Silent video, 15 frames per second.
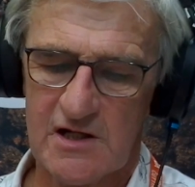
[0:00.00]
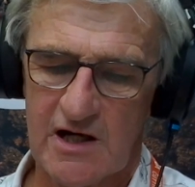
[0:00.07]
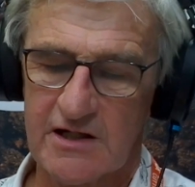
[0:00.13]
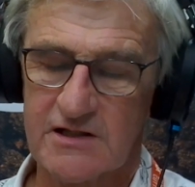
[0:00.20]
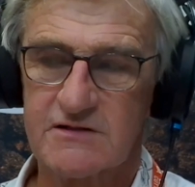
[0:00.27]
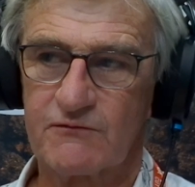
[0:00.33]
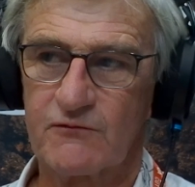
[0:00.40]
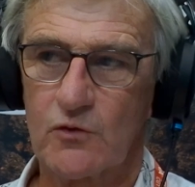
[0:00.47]

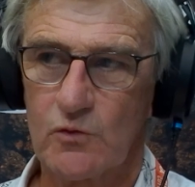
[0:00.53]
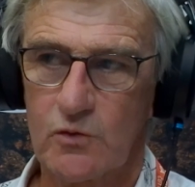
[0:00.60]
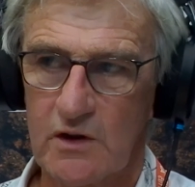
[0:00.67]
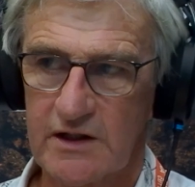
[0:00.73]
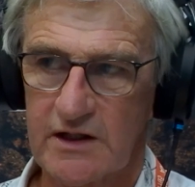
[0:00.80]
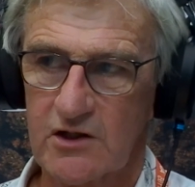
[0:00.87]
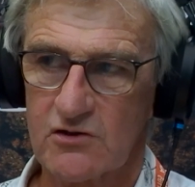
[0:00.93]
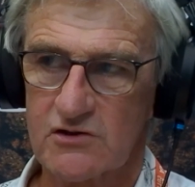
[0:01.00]
It's
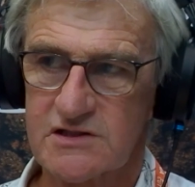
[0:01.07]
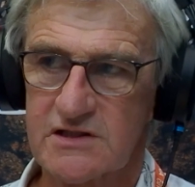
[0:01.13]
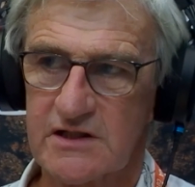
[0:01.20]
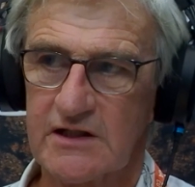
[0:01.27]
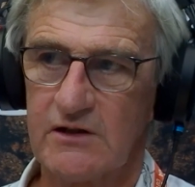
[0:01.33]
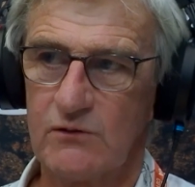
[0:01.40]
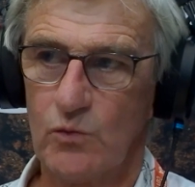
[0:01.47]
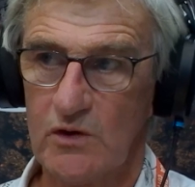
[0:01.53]
quite
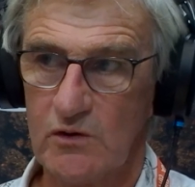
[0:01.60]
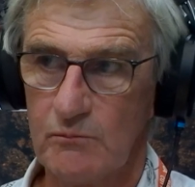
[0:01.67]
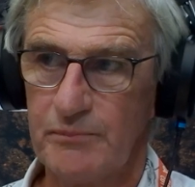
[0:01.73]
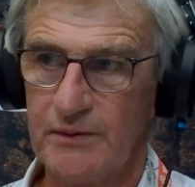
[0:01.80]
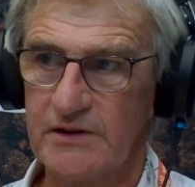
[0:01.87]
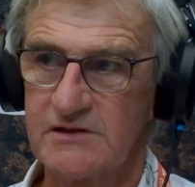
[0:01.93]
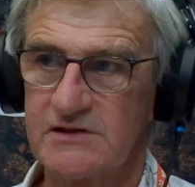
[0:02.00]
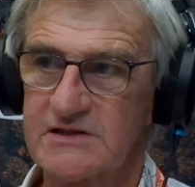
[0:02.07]
caustic. It will
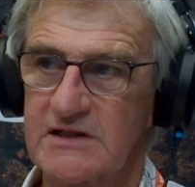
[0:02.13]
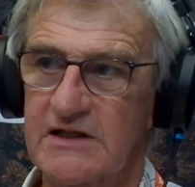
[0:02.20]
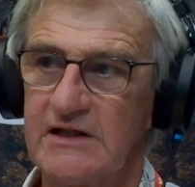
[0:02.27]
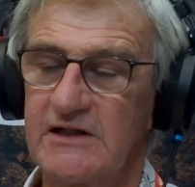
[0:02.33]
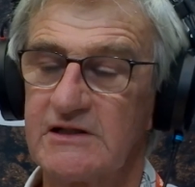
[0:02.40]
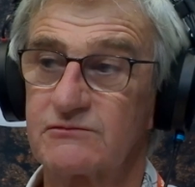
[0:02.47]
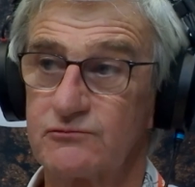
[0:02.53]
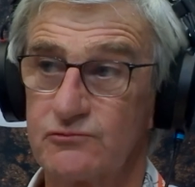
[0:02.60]
burn
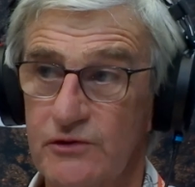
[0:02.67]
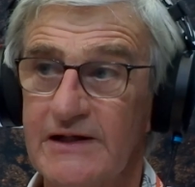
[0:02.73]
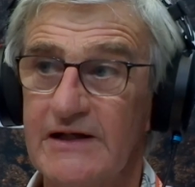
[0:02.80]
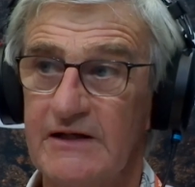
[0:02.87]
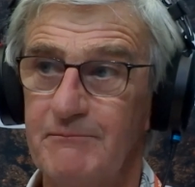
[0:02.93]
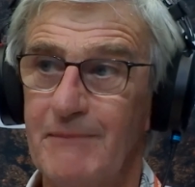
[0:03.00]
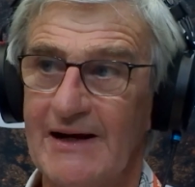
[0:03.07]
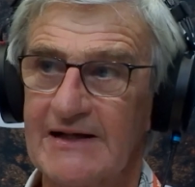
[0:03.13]
seedlings
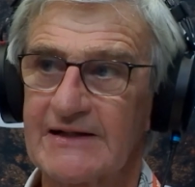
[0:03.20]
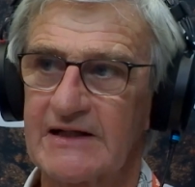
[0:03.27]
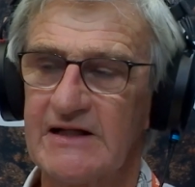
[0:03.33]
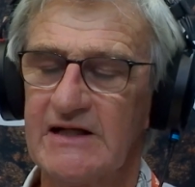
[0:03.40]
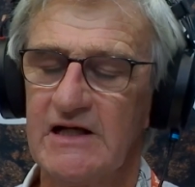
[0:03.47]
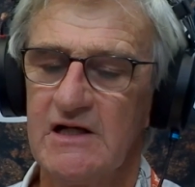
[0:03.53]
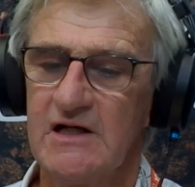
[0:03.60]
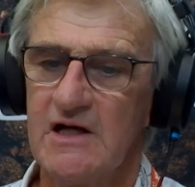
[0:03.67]
really
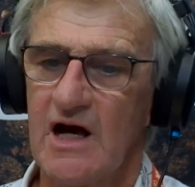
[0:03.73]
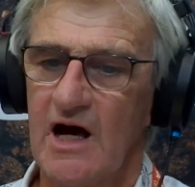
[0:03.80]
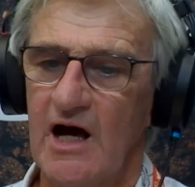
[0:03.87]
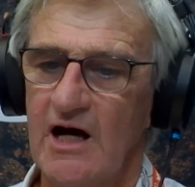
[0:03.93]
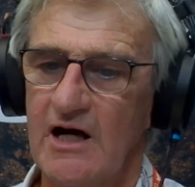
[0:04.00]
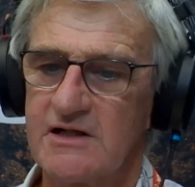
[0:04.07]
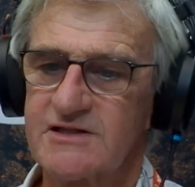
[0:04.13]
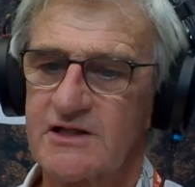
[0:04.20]
badly.
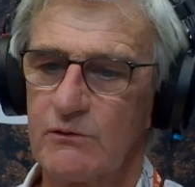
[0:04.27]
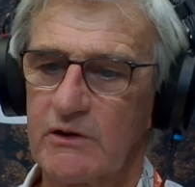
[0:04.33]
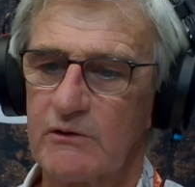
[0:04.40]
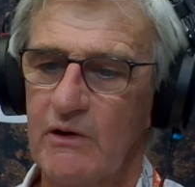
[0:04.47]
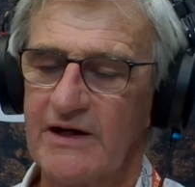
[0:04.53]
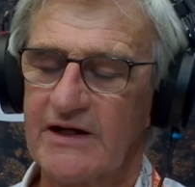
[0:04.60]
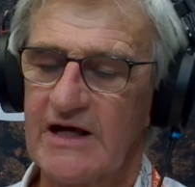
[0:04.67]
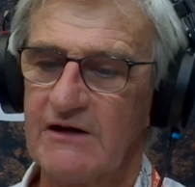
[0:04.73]
So we're
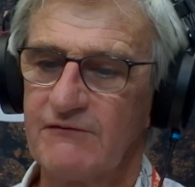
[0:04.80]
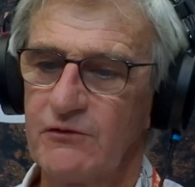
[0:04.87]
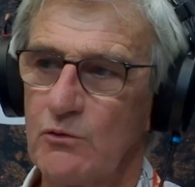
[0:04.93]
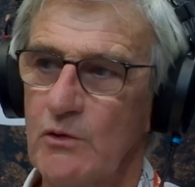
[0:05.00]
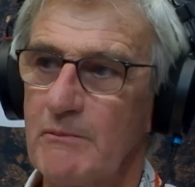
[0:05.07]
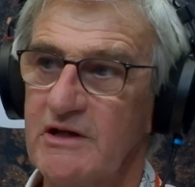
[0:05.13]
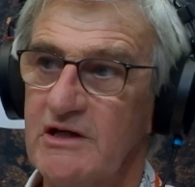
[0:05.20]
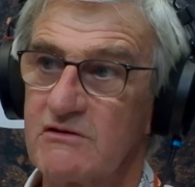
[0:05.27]
quite careful
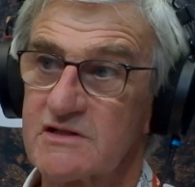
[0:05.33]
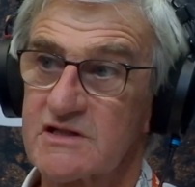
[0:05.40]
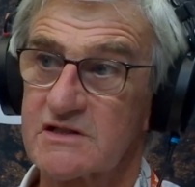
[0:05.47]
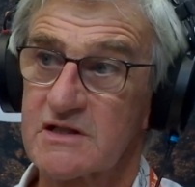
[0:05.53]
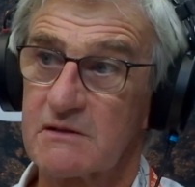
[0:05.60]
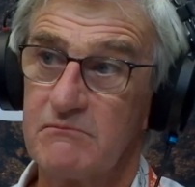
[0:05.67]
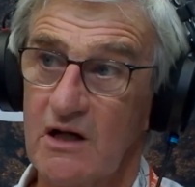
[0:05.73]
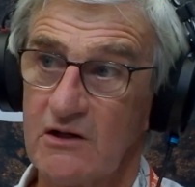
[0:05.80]
when we use it
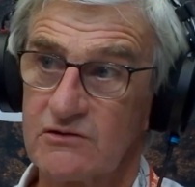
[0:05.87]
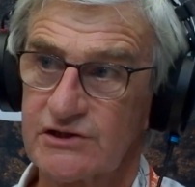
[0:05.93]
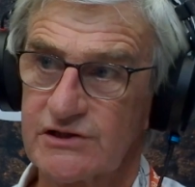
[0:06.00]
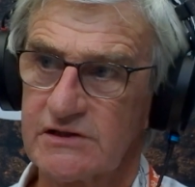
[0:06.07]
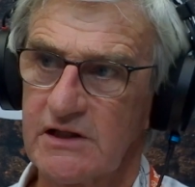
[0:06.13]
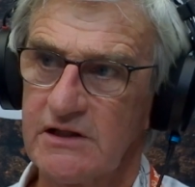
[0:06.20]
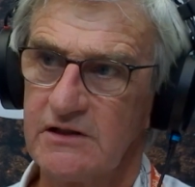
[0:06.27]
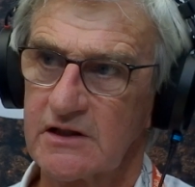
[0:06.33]
as a
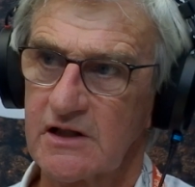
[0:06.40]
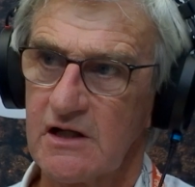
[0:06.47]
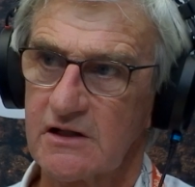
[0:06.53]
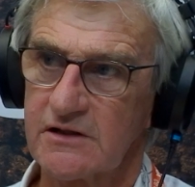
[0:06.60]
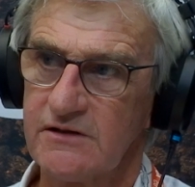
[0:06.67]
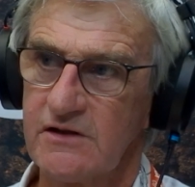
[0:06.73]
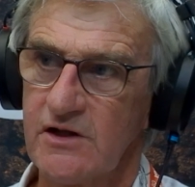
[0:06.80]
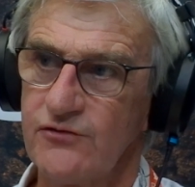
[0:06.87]
mulch in the
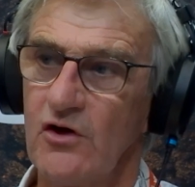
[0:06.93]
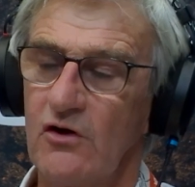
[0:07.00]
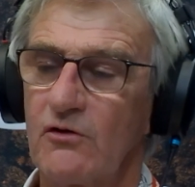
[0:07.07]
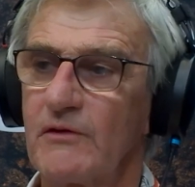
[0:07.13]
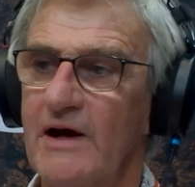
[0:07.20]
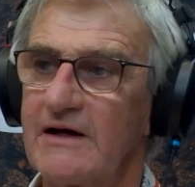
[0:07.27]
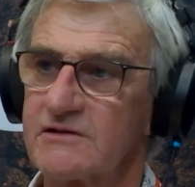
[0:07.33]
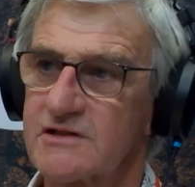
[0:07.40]
garden,
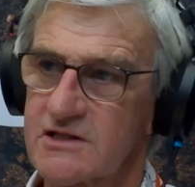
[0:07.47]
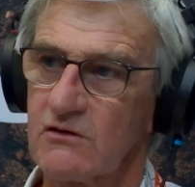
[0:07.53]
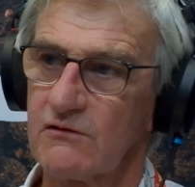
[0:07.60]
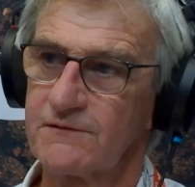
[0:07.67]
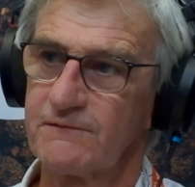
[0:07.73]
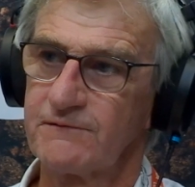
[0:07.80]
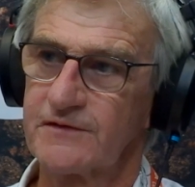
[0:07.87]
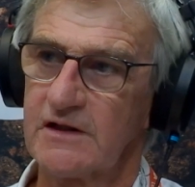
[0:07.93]
not around
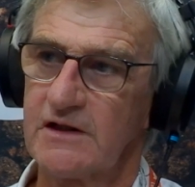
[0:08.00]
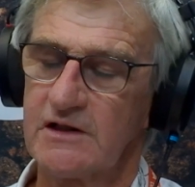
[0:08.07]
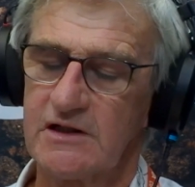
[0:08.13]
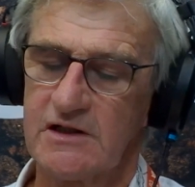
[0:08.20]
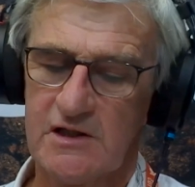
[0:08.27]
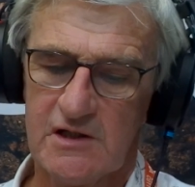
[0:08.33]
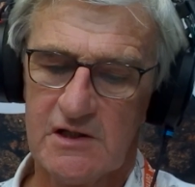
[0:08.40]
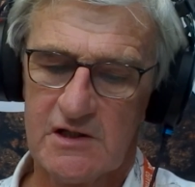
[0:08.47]
soft
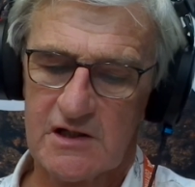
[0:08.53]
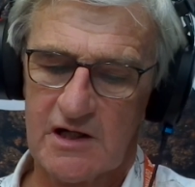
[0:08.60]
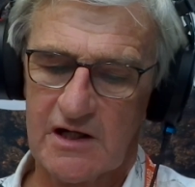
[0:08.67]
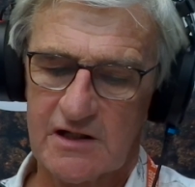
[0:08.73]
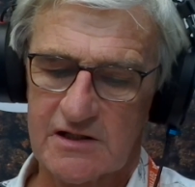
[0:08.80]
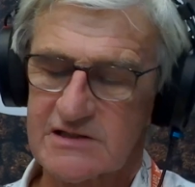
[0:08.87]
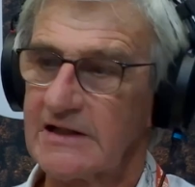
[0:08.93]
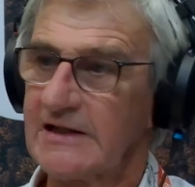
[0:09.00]

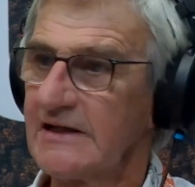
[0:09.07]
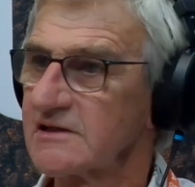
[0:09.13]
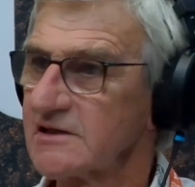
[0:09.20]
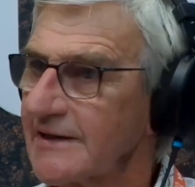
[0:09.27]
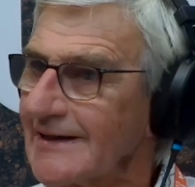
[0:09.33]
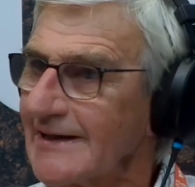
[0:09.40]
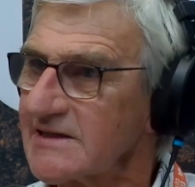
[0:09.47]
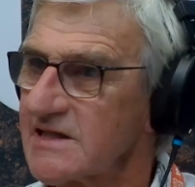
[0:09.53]
seedlings
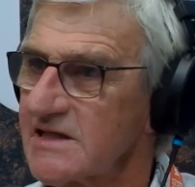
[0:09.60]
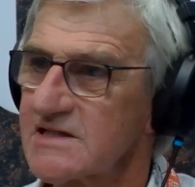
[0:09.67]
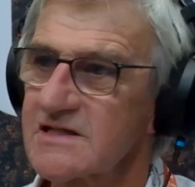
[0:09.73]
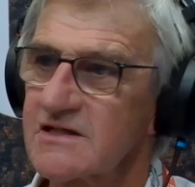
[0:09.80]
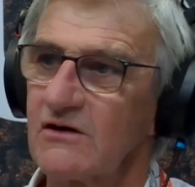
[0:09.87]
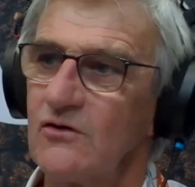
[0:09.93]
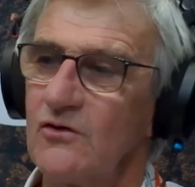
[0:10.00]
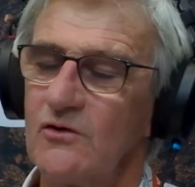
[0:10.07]
like lettuce
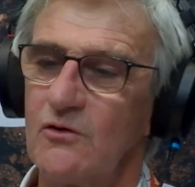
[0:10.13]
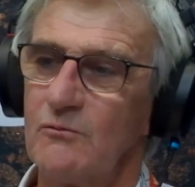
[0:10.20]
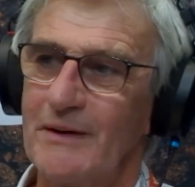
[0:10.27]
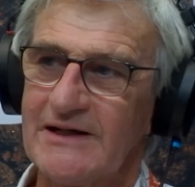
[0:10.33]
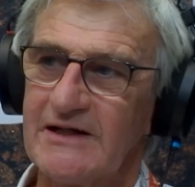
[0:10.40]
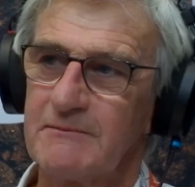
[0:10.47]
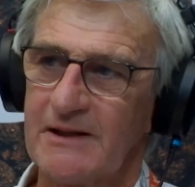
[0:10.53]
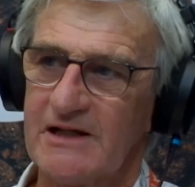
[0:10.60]
or
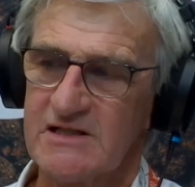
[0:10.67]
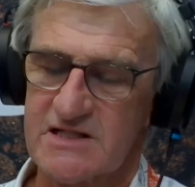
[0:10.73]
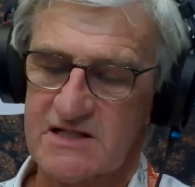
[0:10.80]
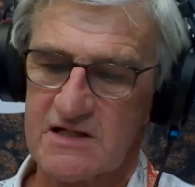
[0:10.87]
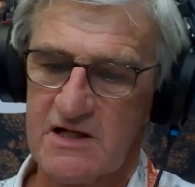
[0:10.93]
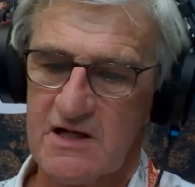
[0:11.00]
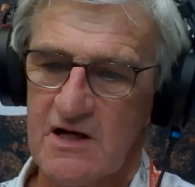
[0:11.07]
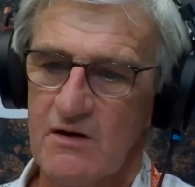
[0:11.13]
bedding plants.